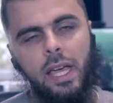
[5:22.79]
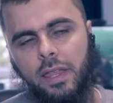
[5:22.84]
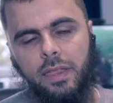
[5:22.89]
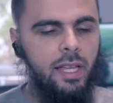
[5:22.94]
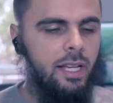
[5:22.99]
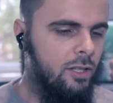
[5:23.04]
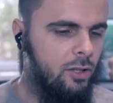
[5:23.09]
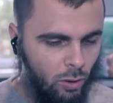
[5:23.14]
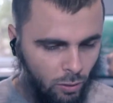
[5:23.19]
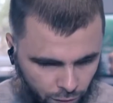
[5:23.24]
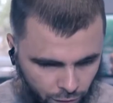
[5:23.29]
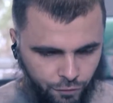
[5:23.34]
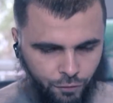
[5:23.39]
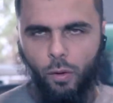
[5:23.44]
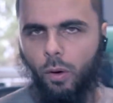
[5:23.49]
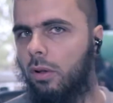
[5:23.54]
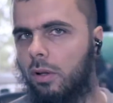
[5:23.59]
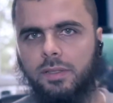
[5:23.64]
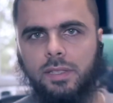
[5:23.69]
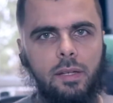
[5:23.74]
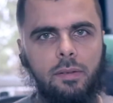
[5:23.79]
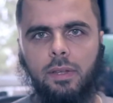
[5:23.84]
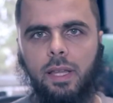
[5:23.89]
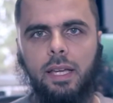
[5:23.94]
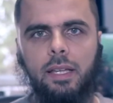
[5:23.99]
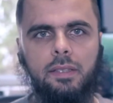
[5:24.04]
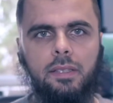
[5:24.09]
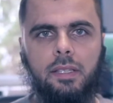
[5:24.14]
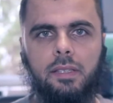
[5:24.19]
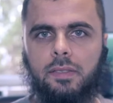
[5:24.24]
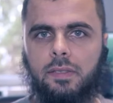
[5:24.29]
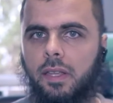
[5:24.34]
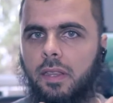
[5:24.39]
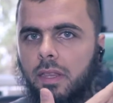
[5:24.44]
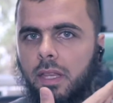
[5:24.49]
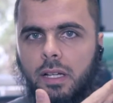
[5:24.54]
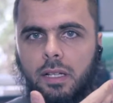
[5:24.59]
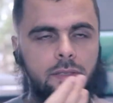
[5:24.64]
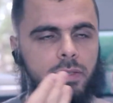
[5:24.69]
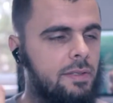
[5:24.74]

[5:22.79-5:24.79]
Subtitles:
They don't fall or something like this, and they are